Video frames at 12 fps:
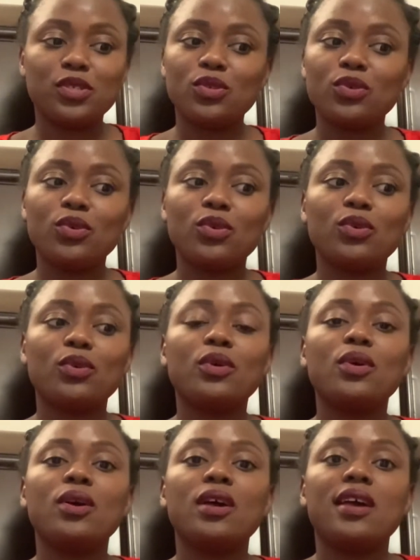So
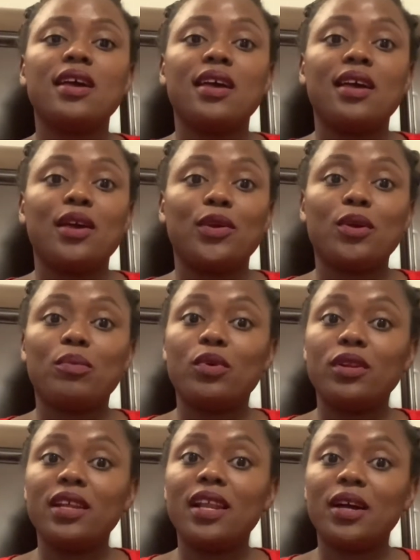your
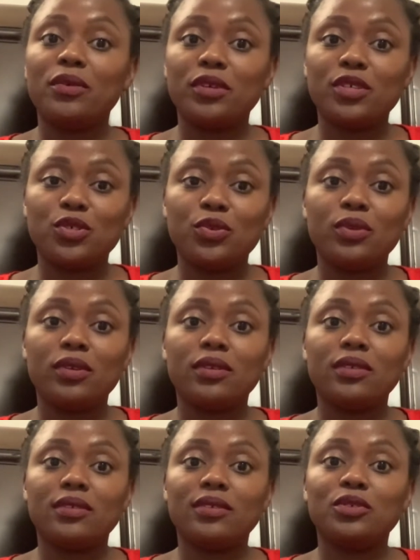body language
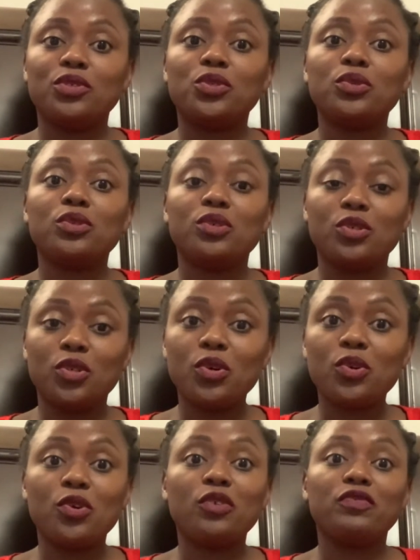should show
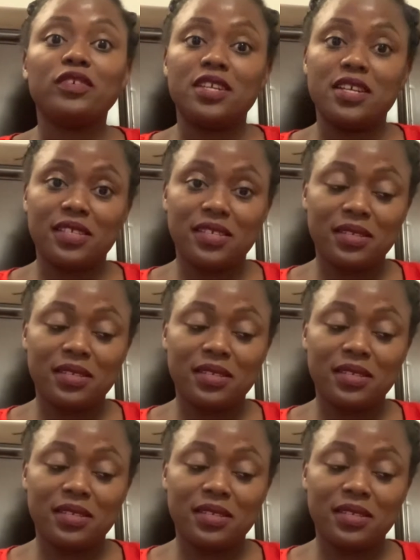confidence.